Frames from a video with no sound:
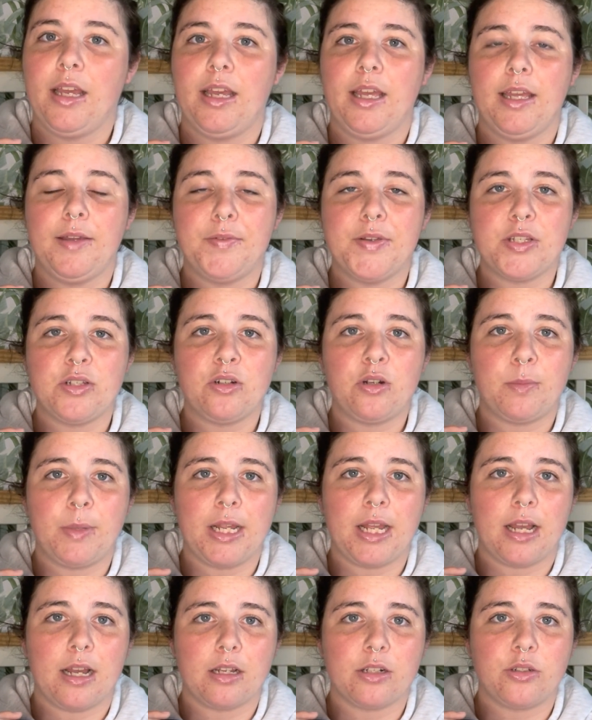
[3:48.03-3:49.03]
If it's not my
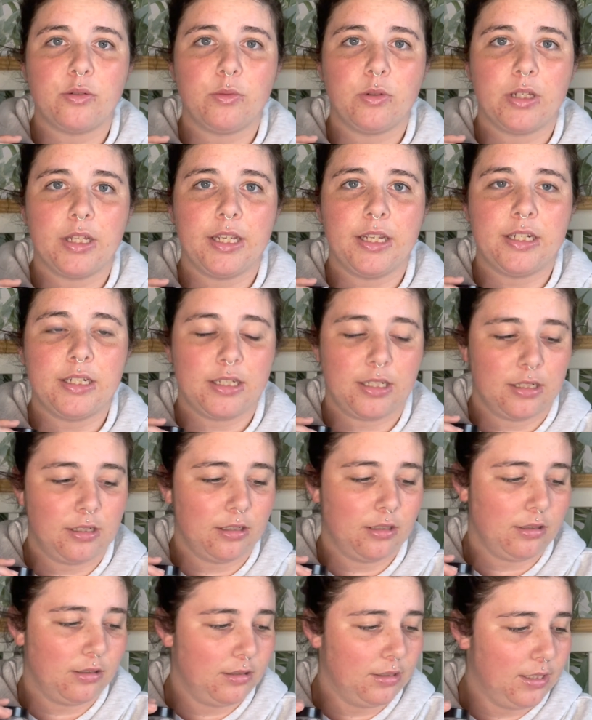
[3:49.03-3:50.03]
actual kid,
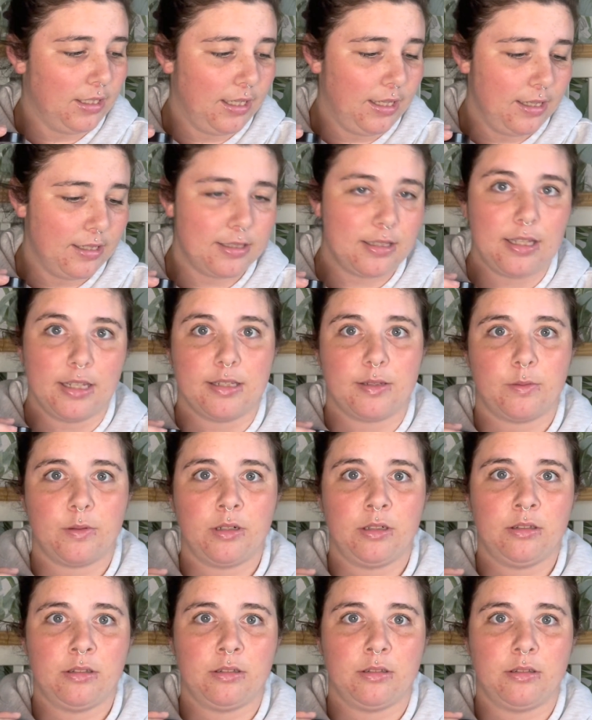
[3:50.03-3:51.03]
it's this
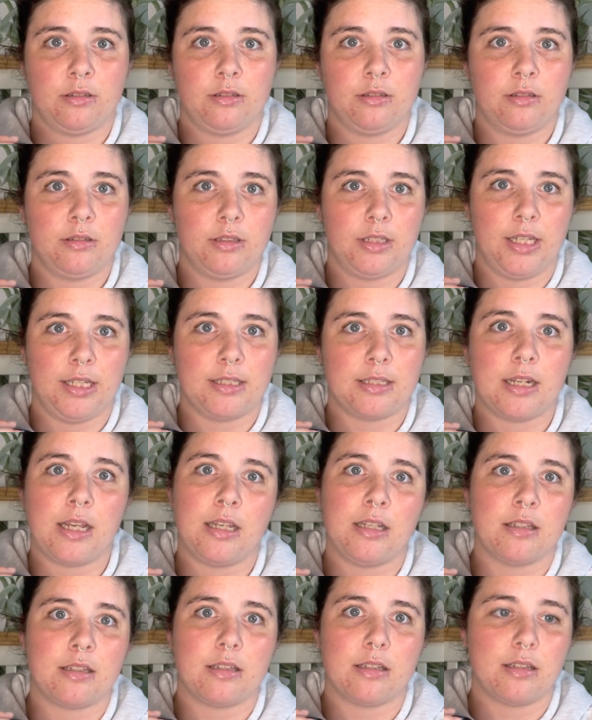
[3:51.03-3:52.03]
one these days.